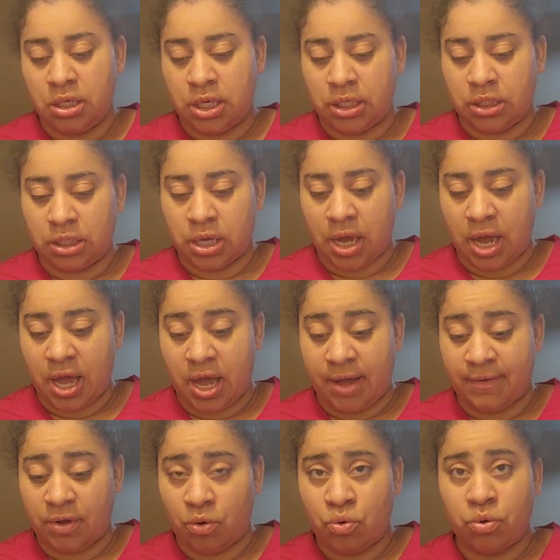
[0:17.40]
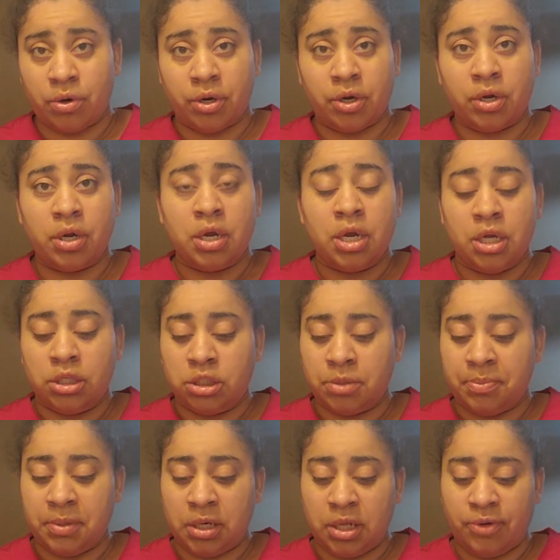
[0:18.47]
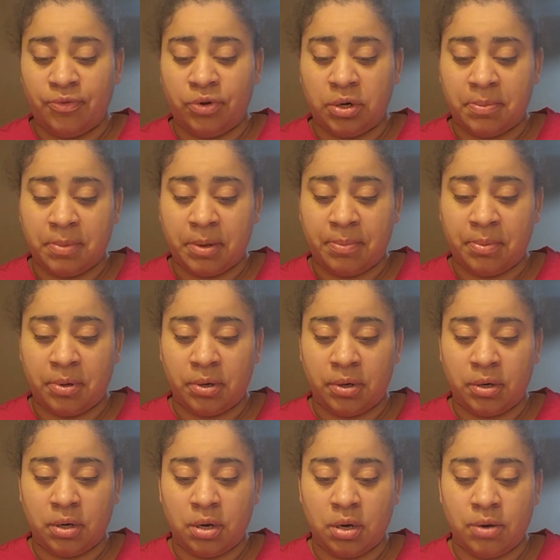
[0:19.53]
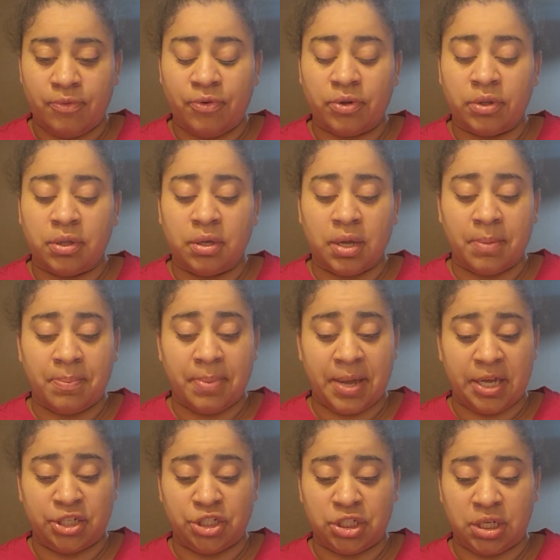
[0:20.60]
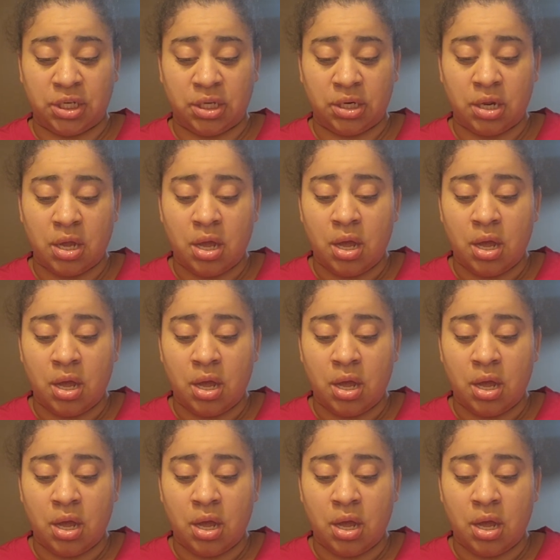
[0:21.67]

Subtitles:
that I have an order to put in for the member, for the patient.